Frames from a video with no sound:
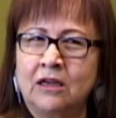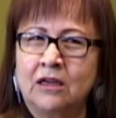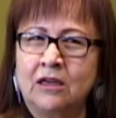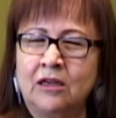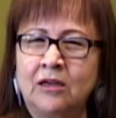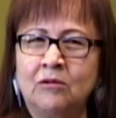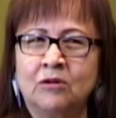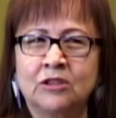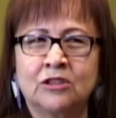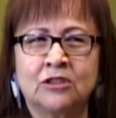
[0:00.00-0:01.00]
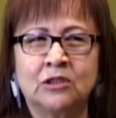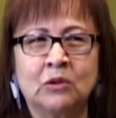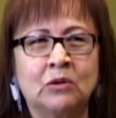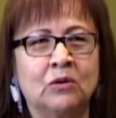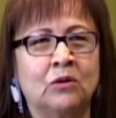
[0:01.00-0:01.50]
he was
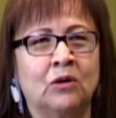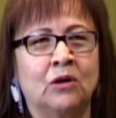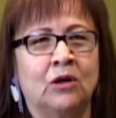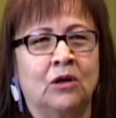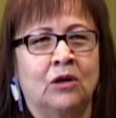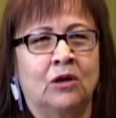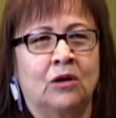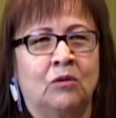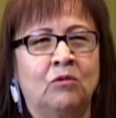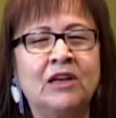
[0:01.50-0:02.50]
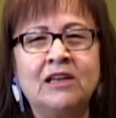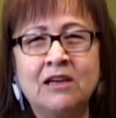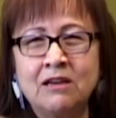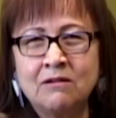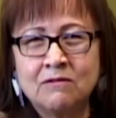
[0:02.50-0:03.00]
so
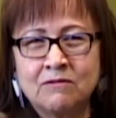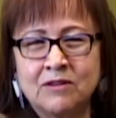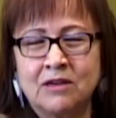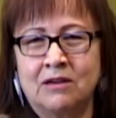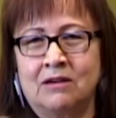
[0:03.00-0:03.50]
relieved